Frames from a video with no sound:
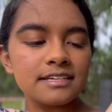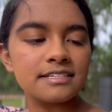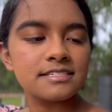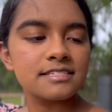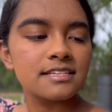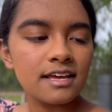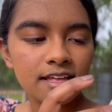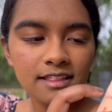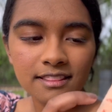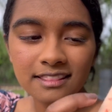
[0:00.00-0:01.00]
It's
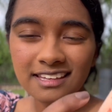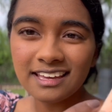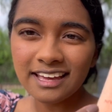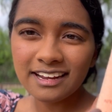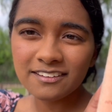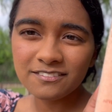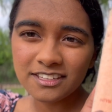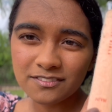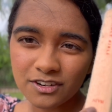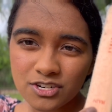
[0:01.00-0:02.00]
the
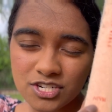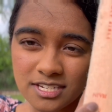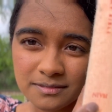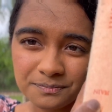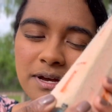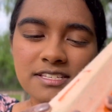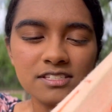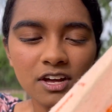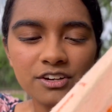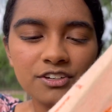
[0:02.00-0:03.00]
NIV version by
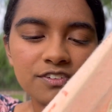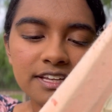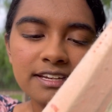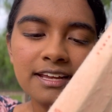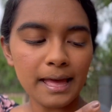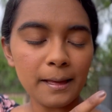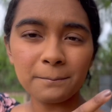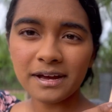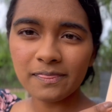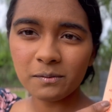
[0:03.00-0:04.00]
Zondervan. And
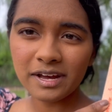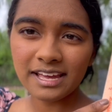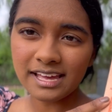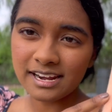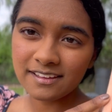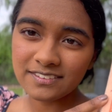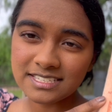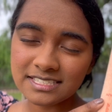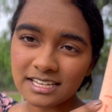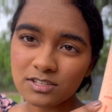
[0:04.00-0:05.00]
by the way, NIV
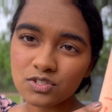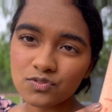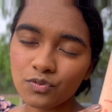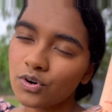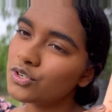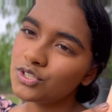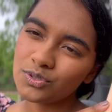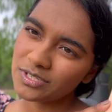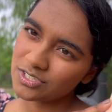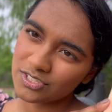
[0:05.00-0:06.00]
stands for
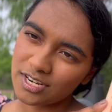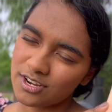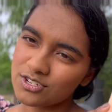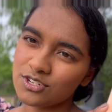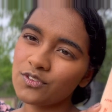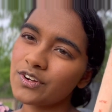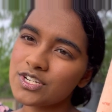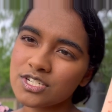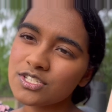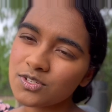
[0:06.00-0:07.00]
New International
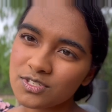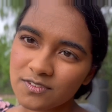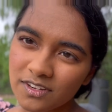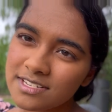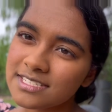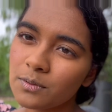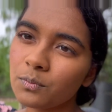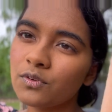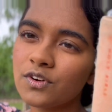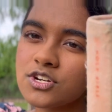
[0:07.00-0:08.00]
Version, so it's a very
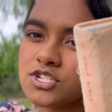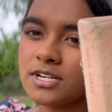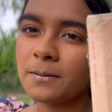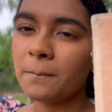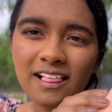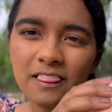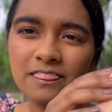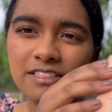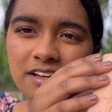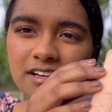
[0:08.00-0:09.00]
simple version.
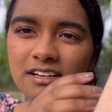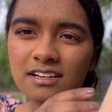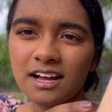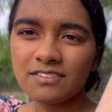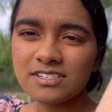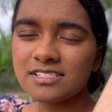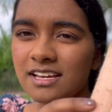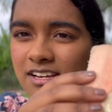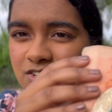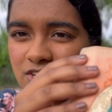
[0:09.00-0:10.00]
The cover has
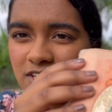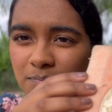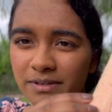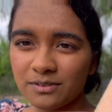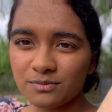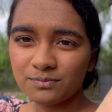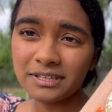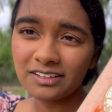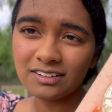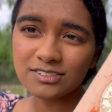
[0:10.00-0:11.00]
actually been
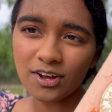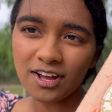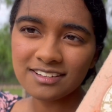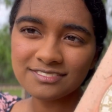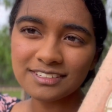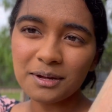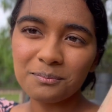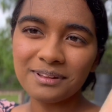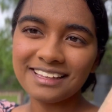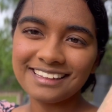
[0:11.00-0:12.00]
peeled off
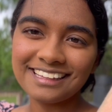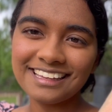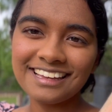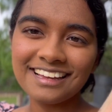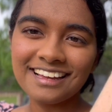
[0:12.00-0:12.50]
completely,